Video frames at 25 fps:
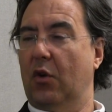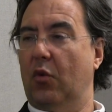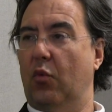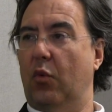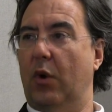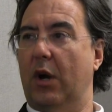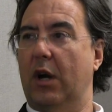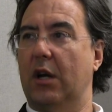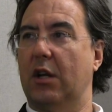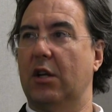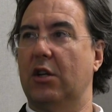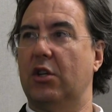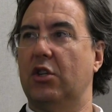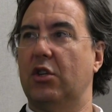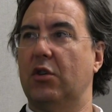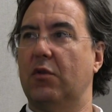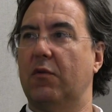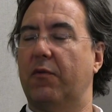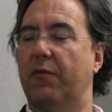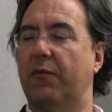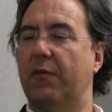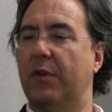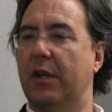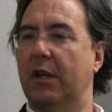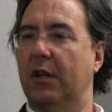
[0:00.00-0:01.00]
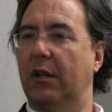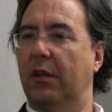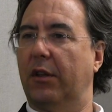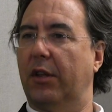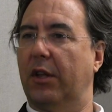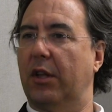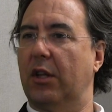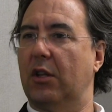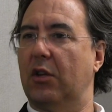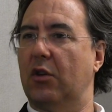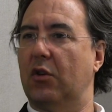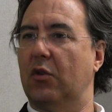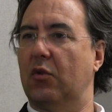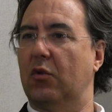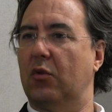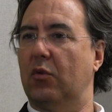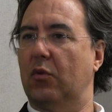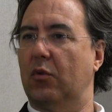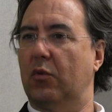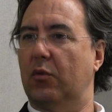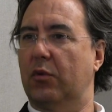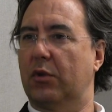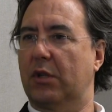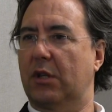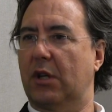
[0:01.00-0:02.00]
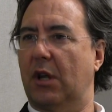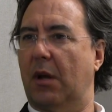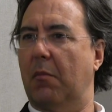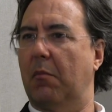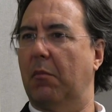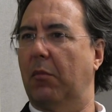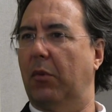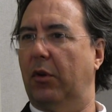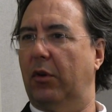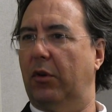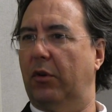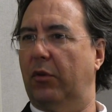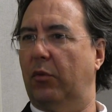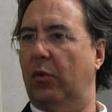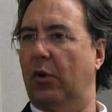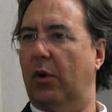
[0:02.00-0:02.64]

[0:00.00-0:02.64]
Where did you feel that you stumbled?